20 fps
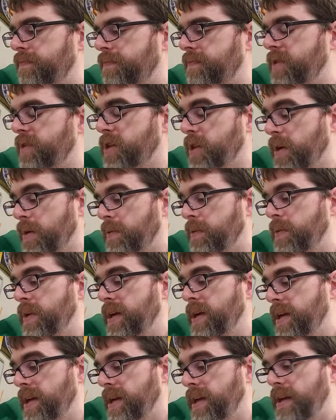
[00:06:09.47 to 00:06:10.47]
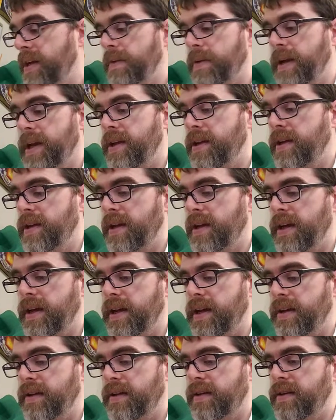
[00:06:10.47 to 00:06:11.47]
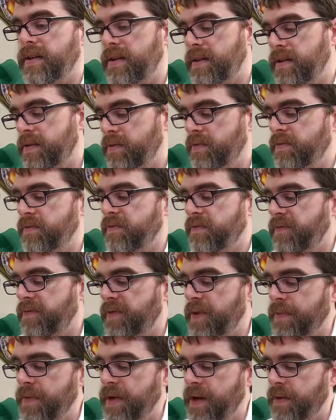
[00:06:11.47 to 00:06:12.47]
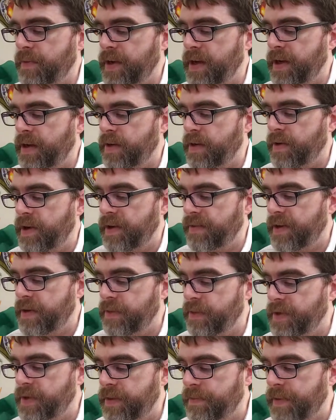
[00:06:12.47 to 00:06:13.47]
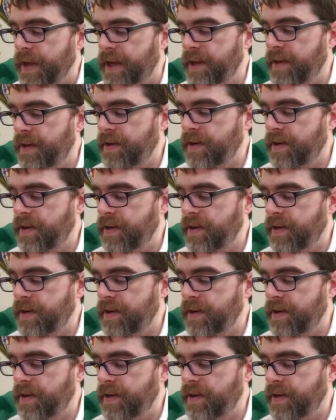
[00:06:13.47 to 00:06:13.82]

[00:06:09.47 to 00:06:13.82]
So anyway, from here we can go F equals ma.